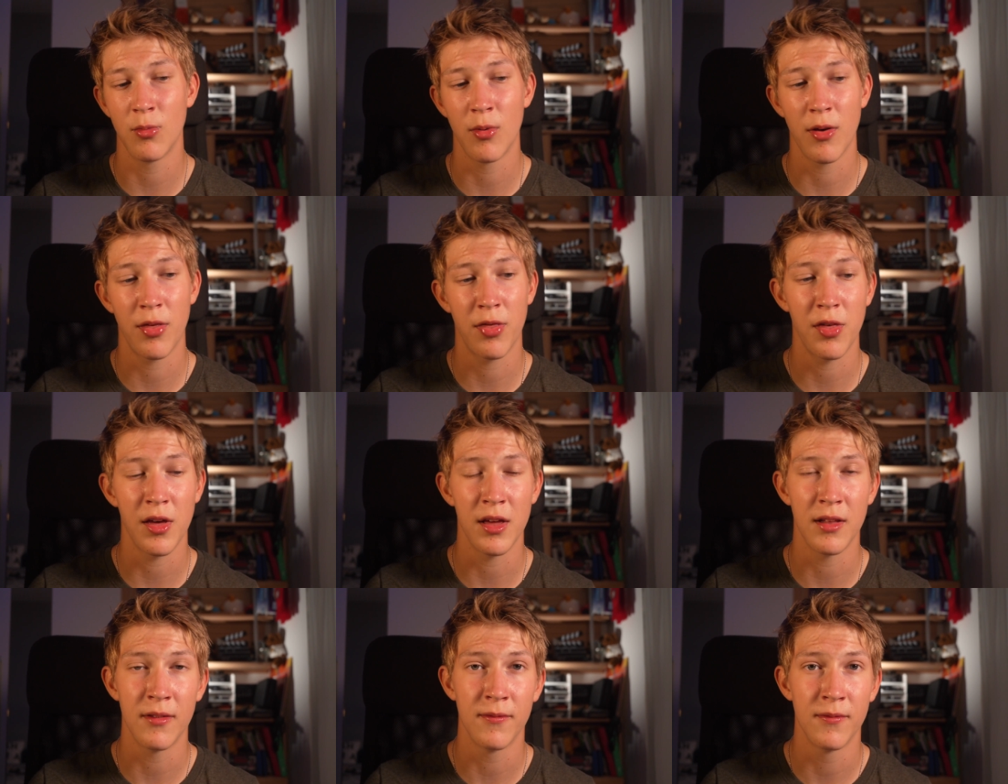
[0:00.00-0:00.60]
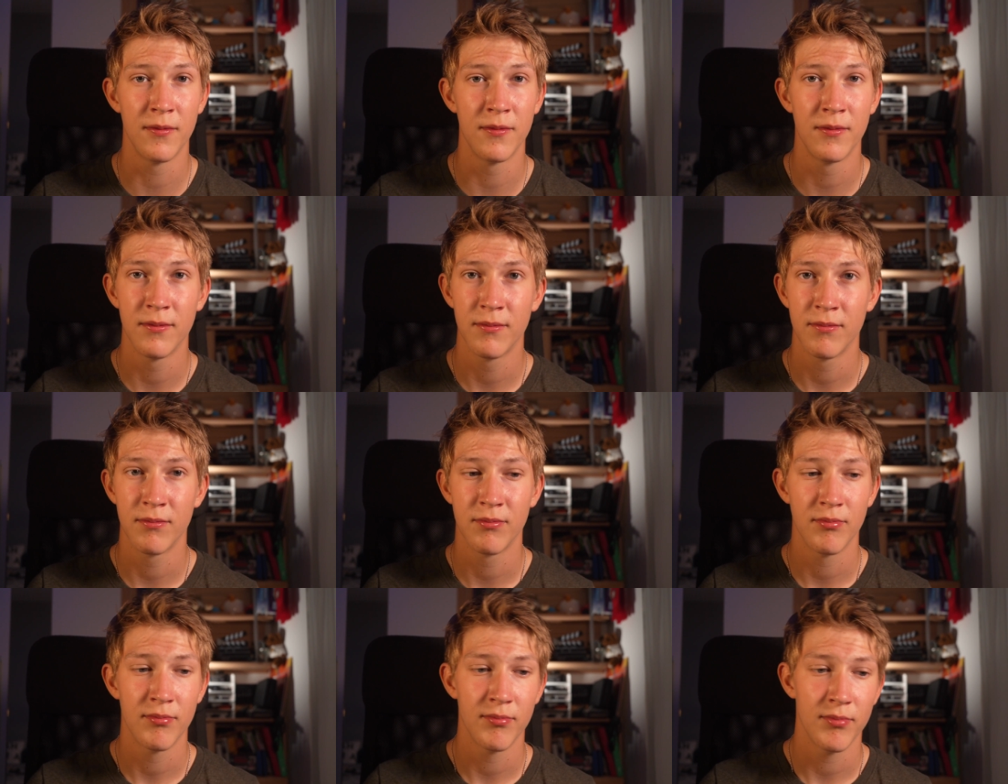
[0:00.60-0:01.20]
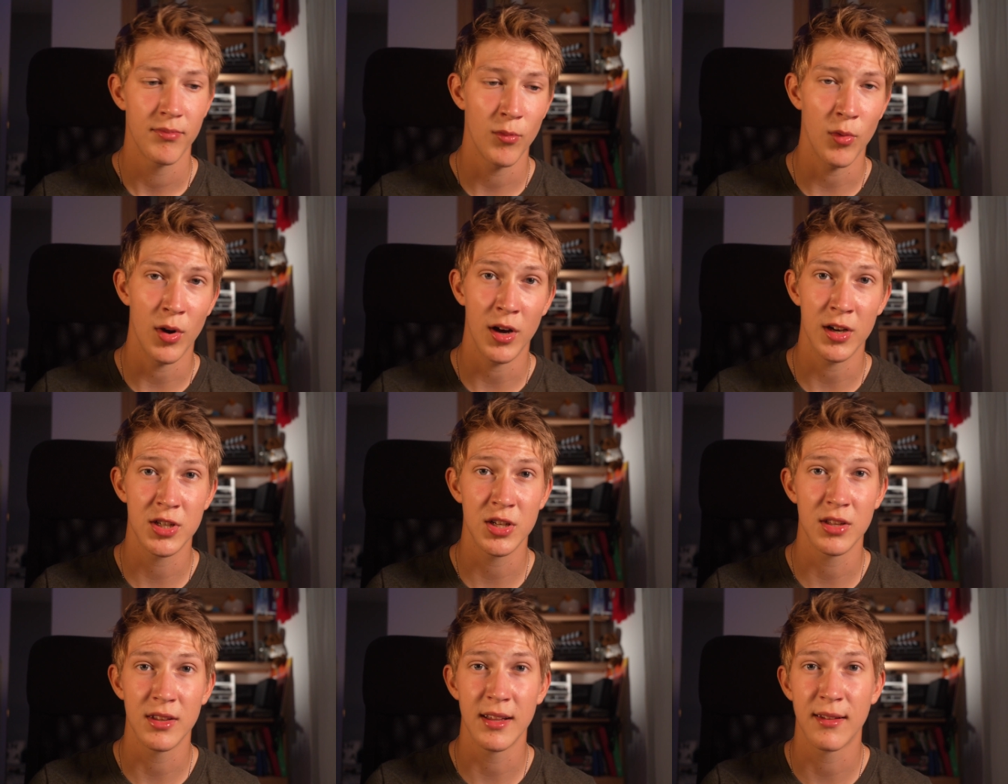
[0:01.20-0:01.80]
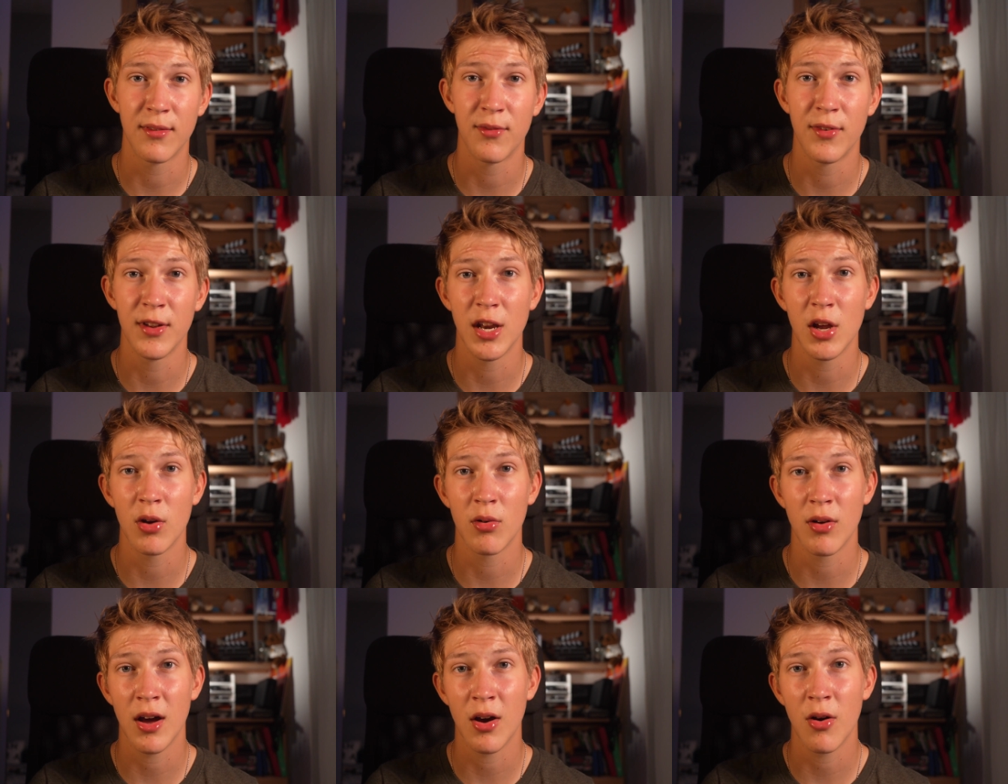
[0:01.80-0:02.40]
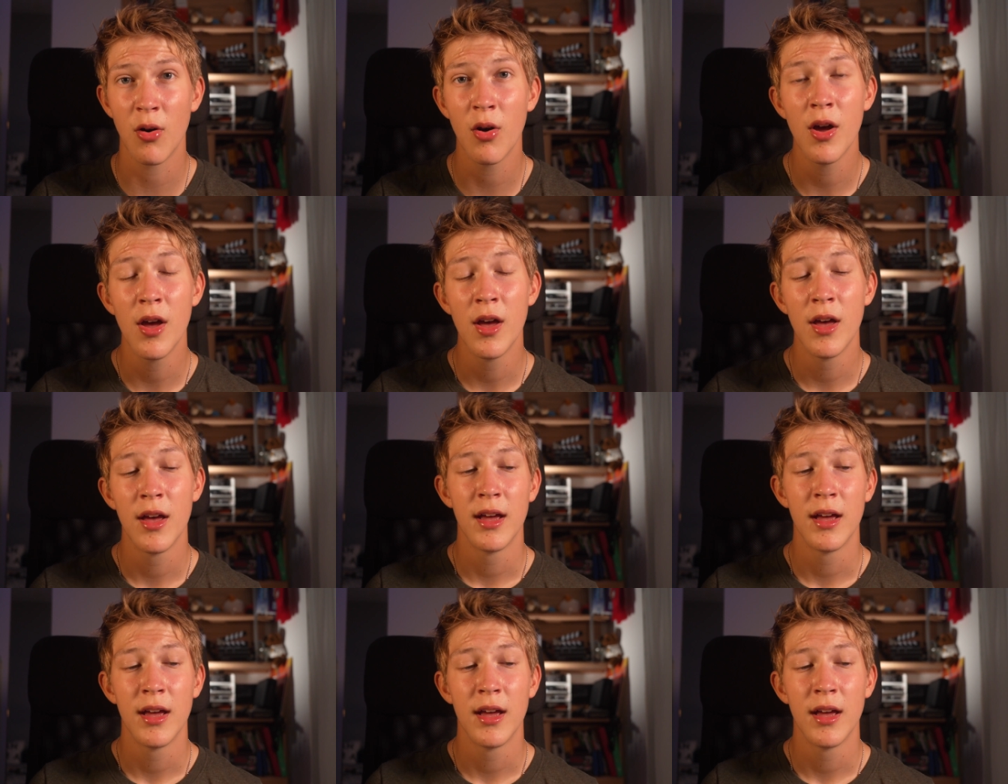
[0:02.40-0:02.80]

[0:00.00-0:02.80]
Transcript: within watching this video now.